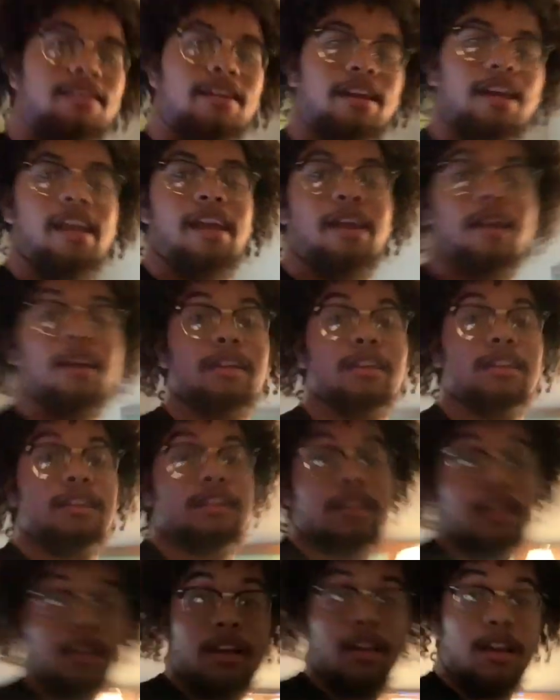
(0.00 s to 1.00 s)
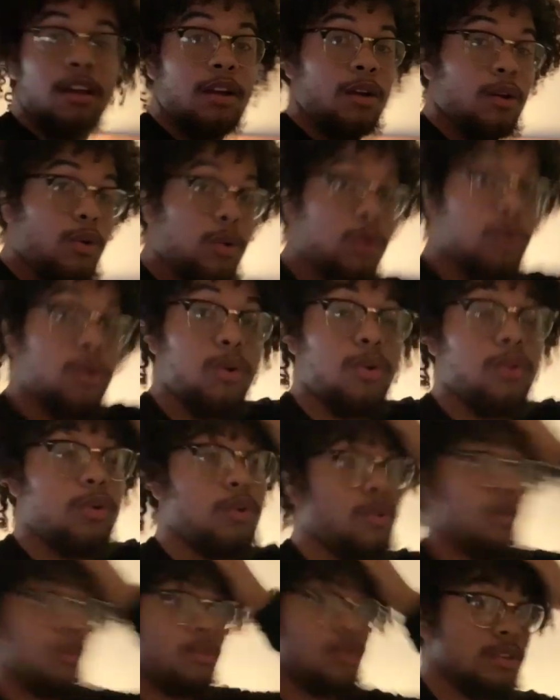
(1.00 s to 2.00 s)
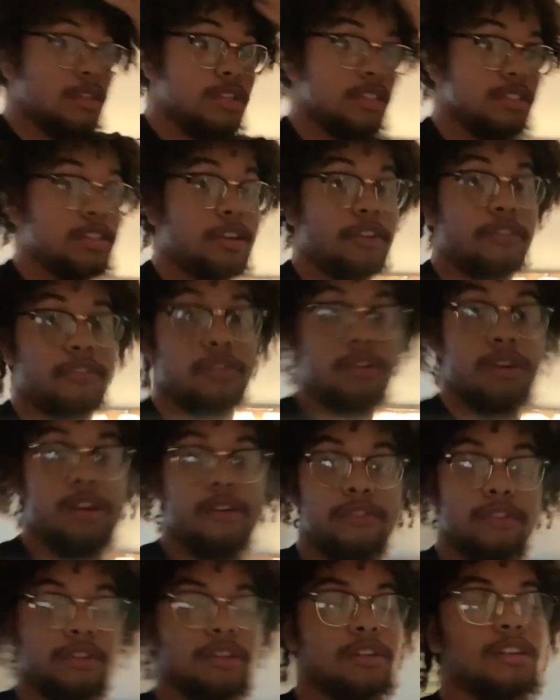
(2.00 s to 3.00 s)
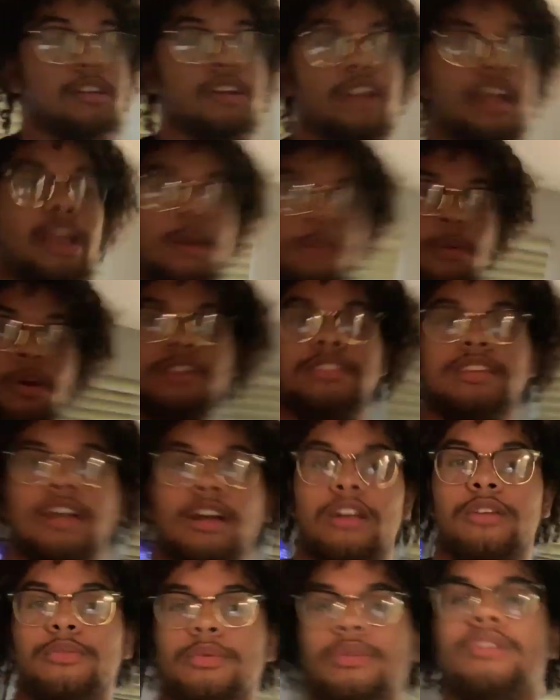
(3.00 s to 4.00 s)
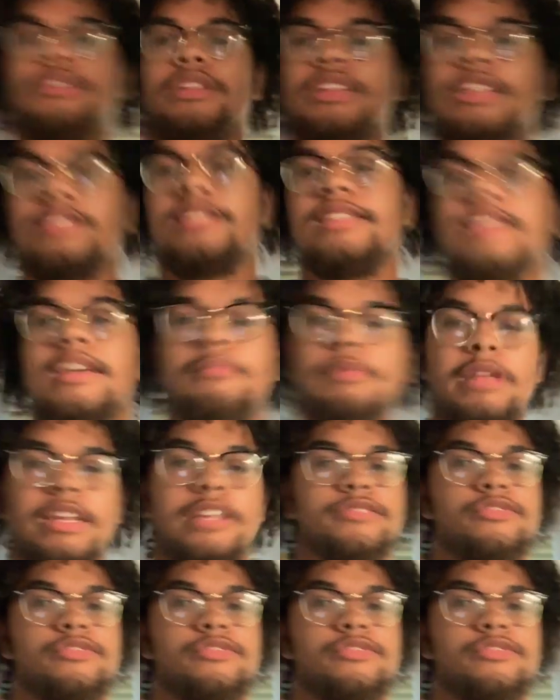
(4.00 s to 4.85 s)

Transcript: And it took forever. It works out because we're only 10 minutes